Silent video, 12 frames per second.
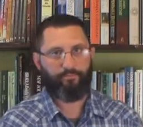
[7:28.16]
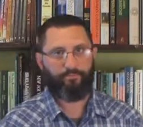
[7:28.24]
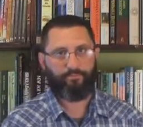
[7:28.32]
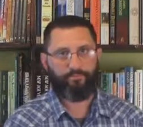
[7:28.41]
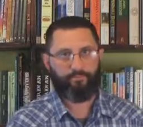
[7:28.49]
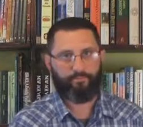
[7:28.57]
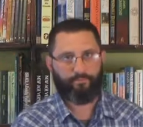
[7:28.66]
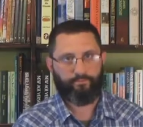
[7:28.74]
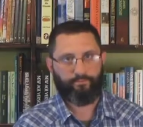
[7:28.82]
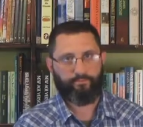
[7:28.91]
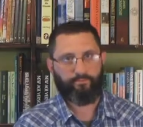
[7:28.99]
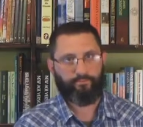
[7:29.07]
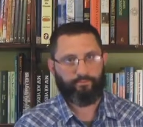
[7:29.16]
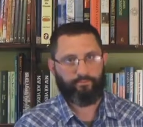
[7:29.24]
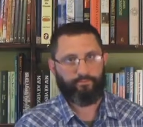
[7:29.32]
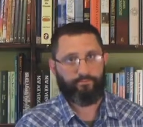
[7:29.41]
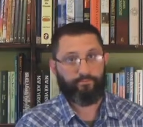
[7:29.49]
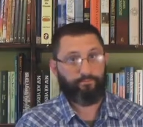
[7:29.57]

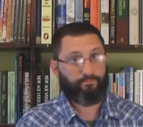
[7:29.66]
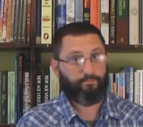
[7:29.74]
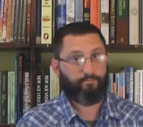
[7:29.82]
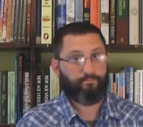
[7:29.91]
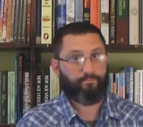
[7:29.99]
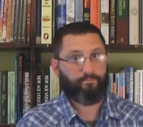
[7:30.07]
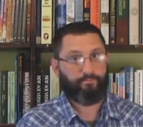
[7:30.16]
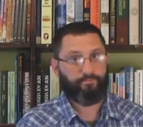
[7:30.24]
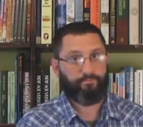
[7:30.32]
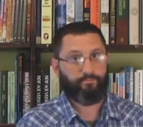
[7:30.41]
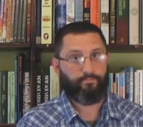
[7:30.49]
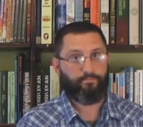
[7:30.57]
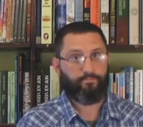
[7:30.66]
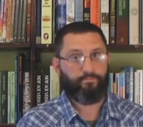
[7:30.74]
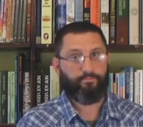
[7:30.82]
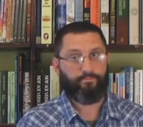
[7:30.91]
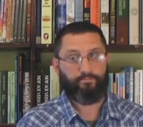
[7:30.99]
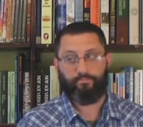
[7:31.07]

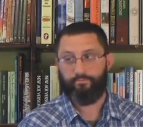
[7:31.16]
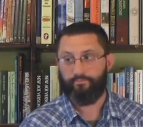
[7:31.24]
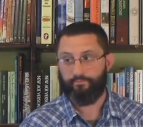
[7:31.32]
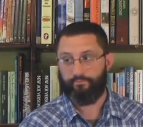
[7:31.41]
Nobody speaks.